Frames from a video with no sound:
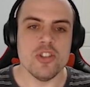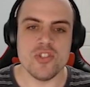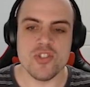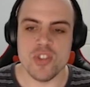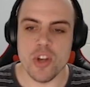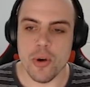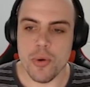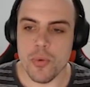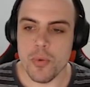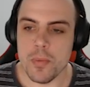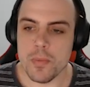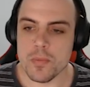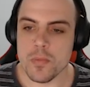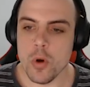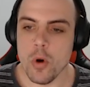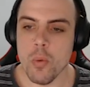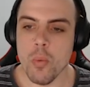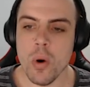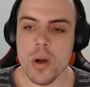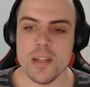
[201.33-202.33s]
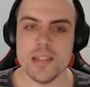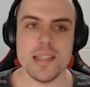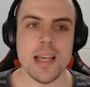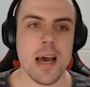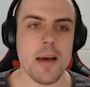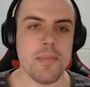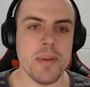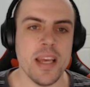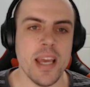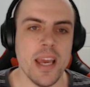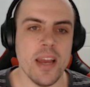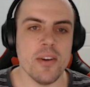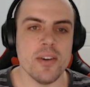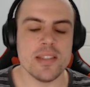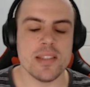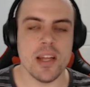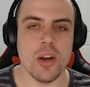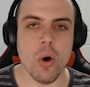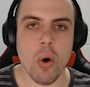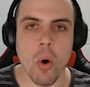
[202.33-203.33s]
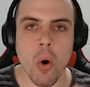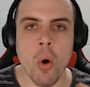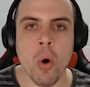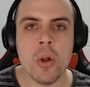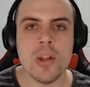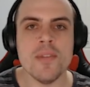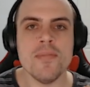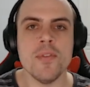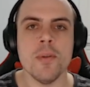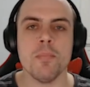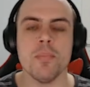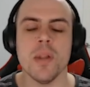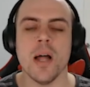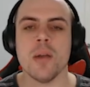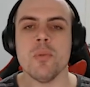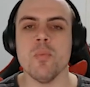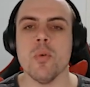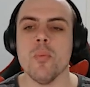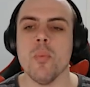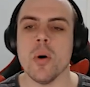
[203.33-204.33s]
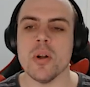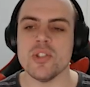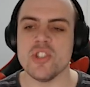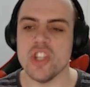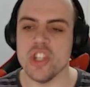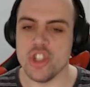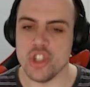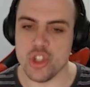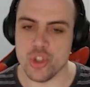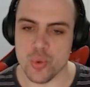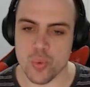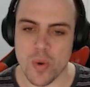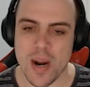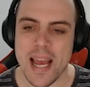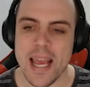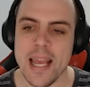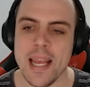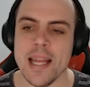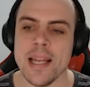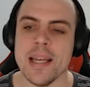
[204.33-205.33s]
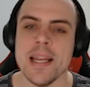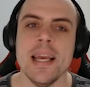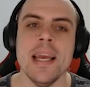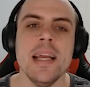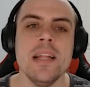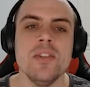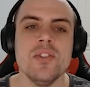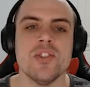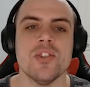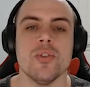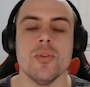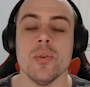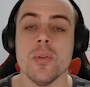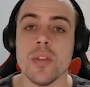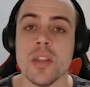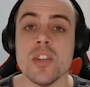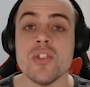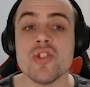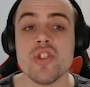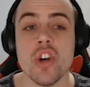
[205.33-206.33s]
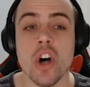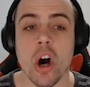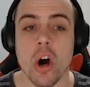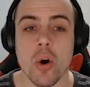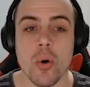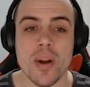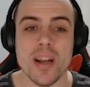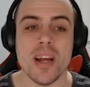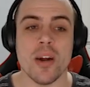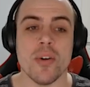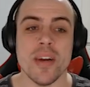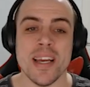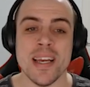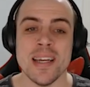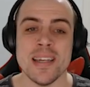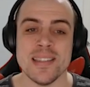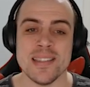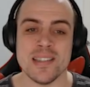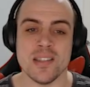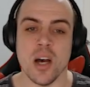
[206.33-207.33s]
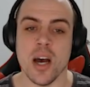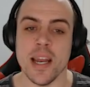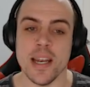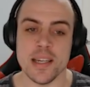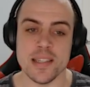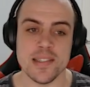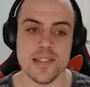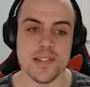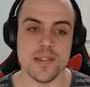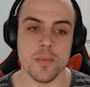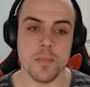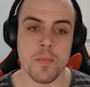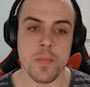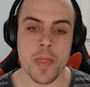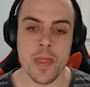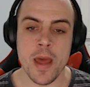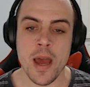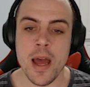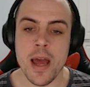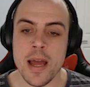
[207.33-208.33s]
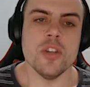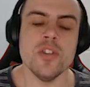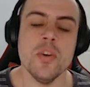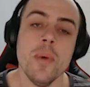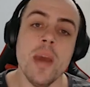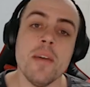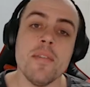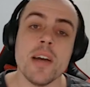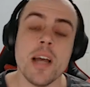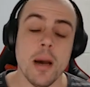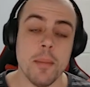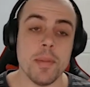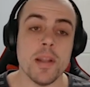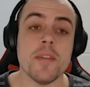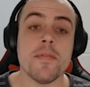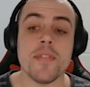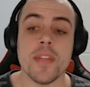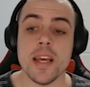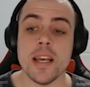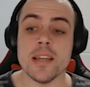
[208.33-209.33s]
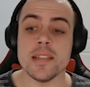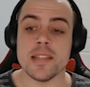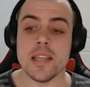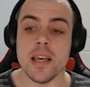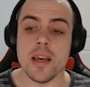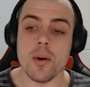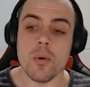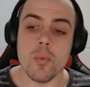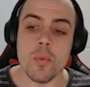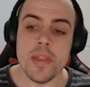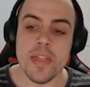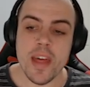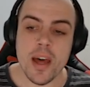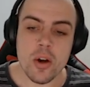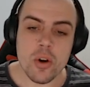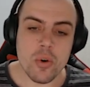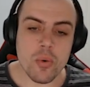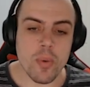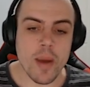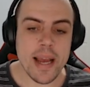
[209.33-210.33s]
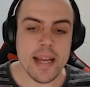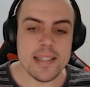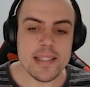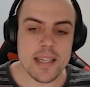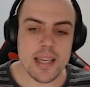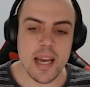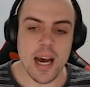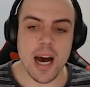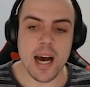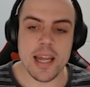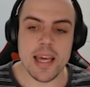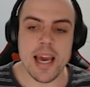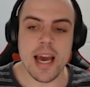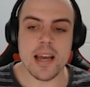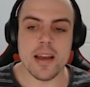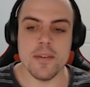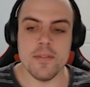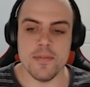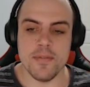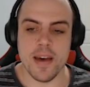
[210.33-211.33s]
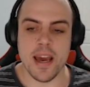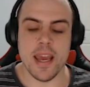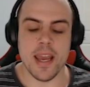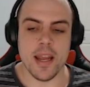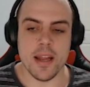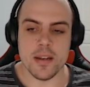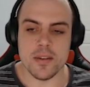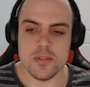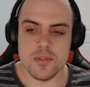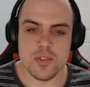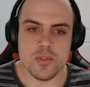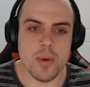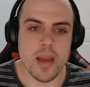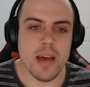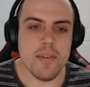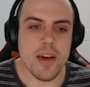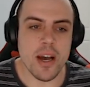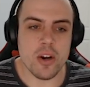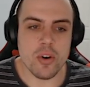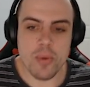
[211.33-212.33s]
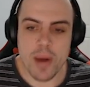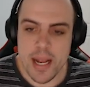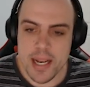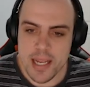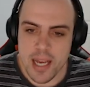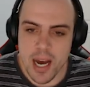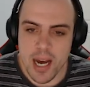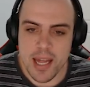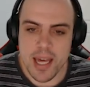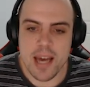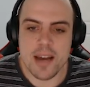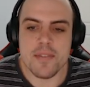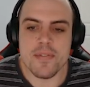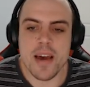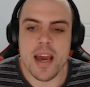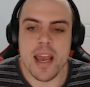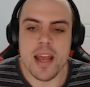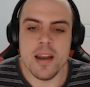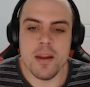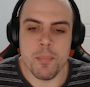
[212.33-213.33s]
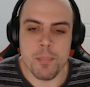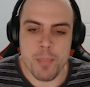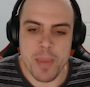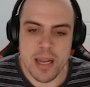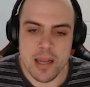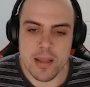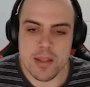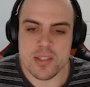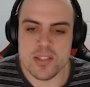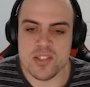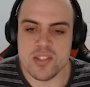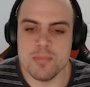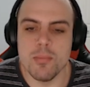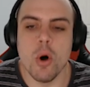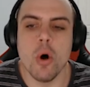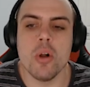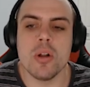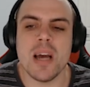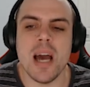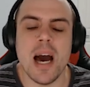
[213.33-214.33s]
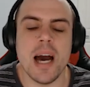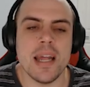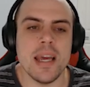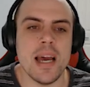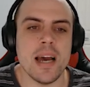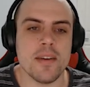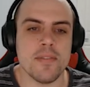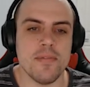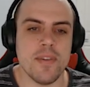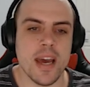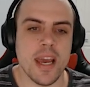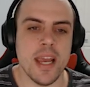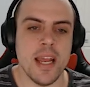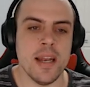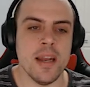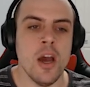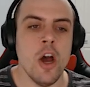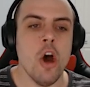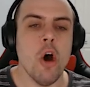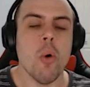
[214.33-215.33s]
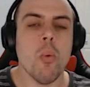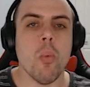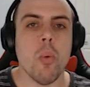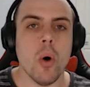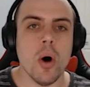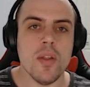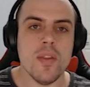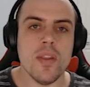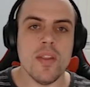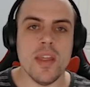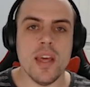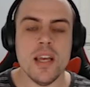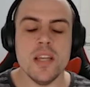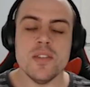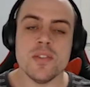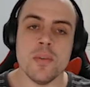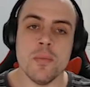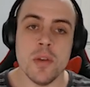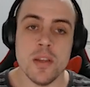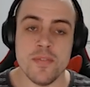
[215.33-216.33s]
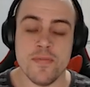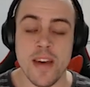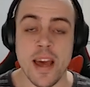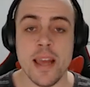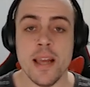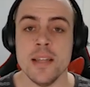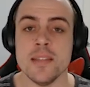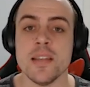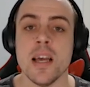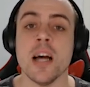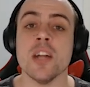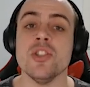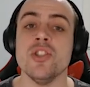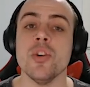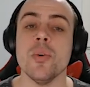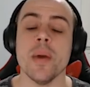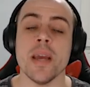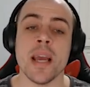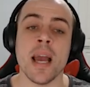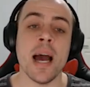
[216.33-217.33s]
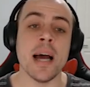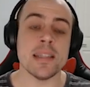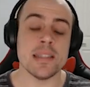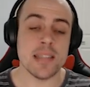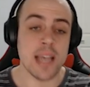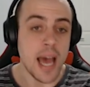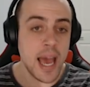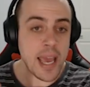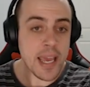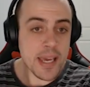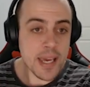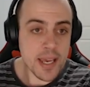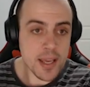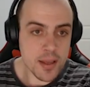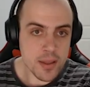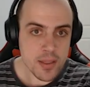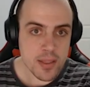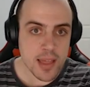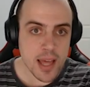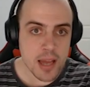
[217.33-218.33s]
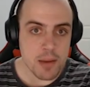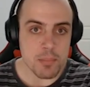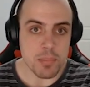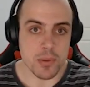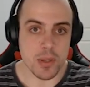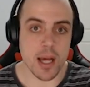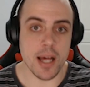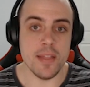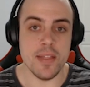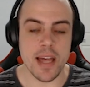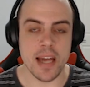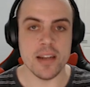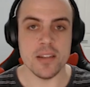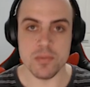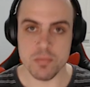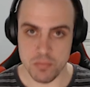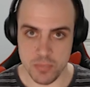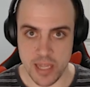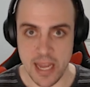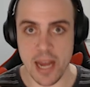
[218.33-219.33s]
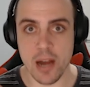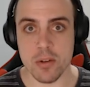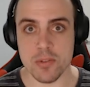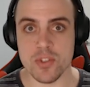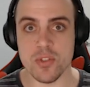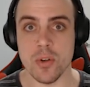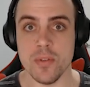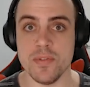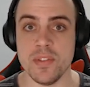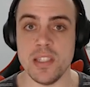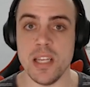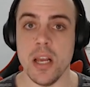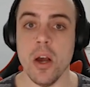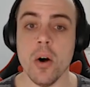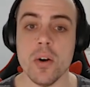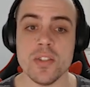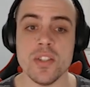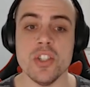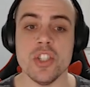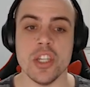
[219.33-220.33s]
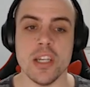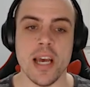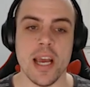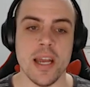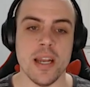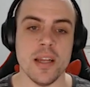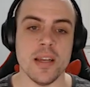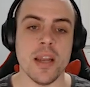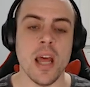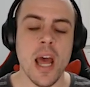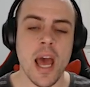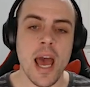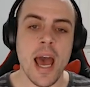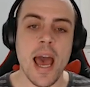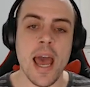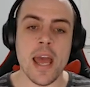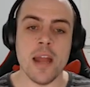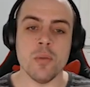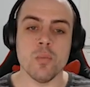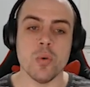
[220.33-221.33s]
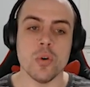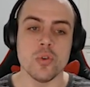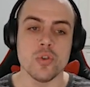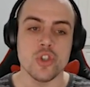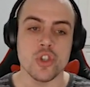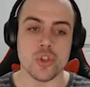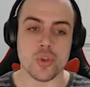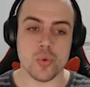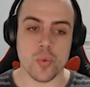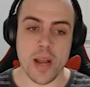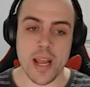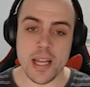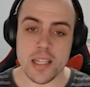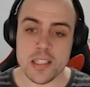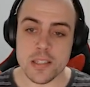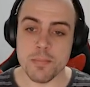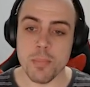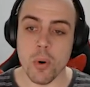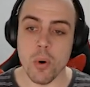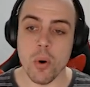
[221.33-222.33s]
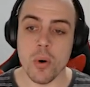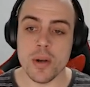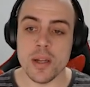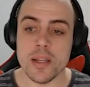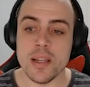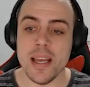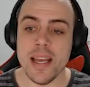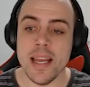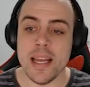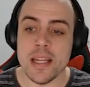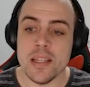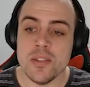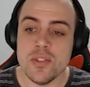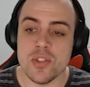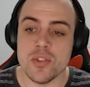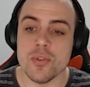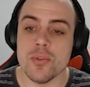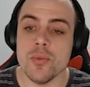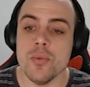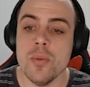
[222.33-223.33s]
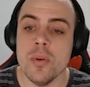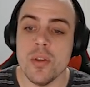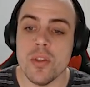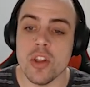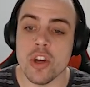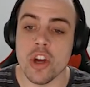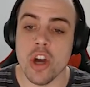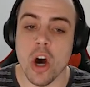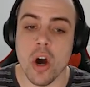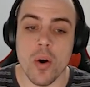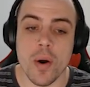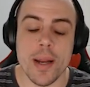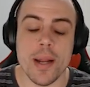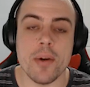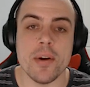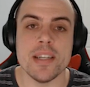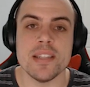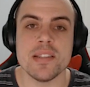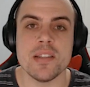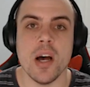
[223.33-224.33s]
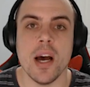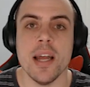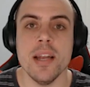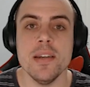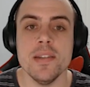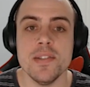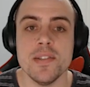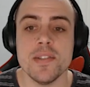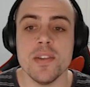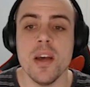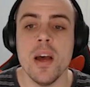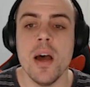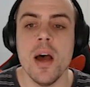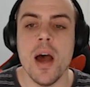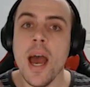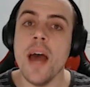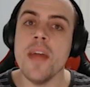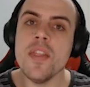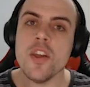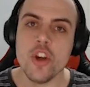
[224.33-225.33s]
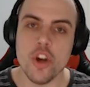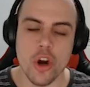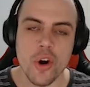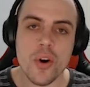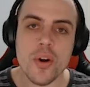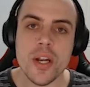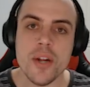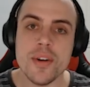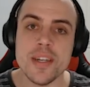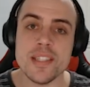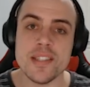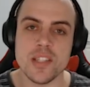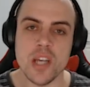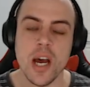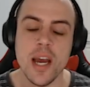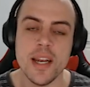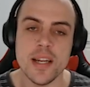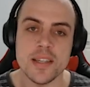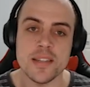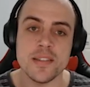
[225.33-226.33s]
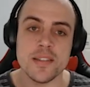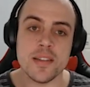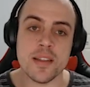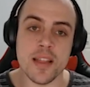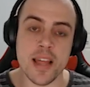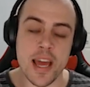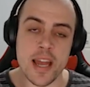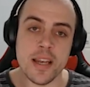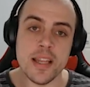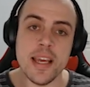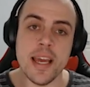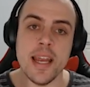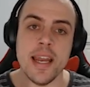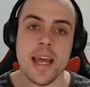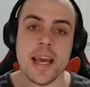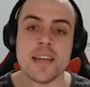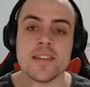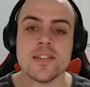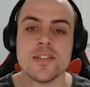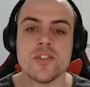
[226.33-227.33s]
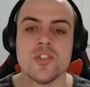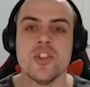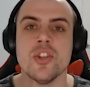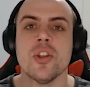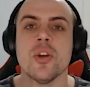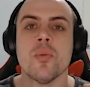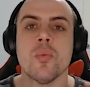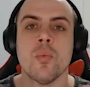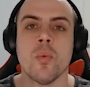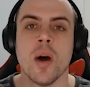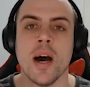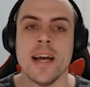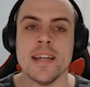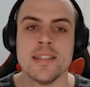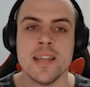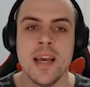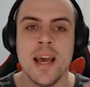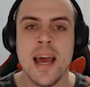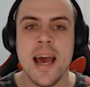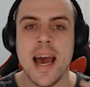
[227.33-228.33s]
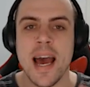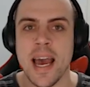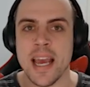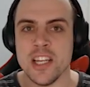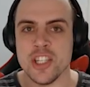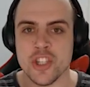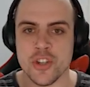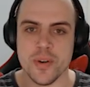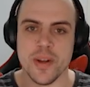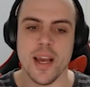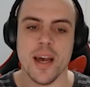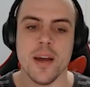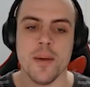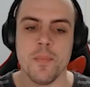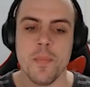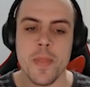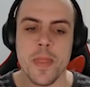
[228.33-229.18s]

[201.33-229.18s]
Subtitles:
So what is happening here is that all of the blood will want to drain into this coronary sinus. So we have a couple of things here. With our great cardiac vein, so we have our great cardiac vein, middle and small cardiac vein. What these veins are doing are taking that blood that is now sort of deoxygenated and will transport it into the coronary sinus. And the coronary sinus then connects to the right atria.